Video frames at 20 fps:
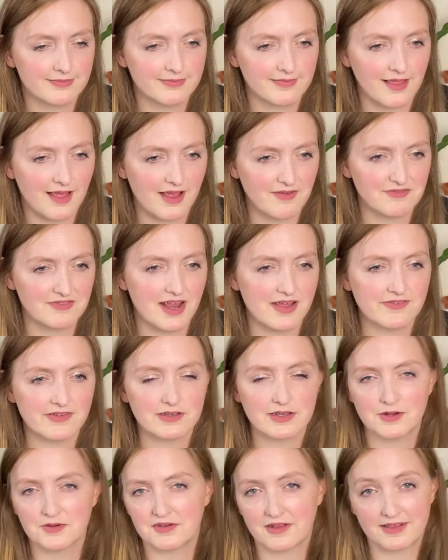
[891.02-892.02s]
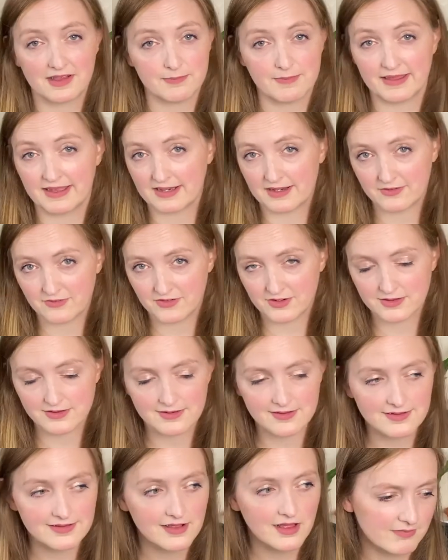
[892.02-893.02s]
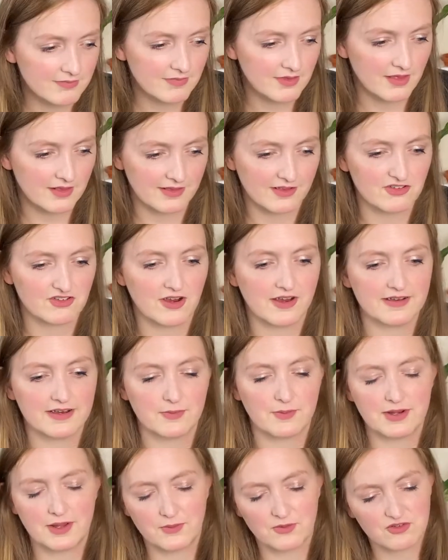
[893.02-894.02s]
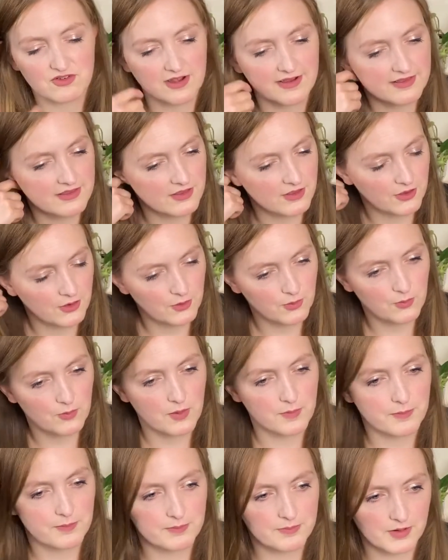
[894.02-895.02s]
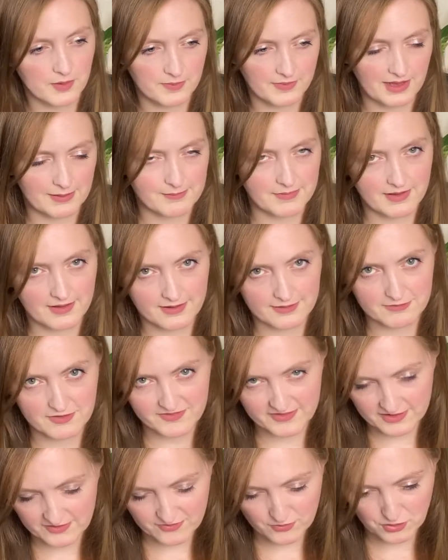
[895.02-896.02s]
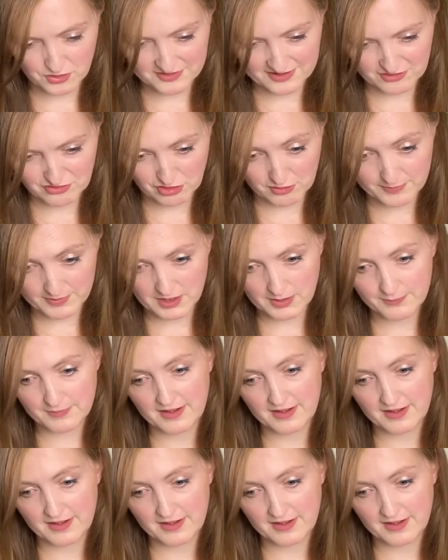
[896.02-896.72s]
I've never noticed it make a difference because I tried it when I was trying to propagate my Rhiphidophora tetrasperm.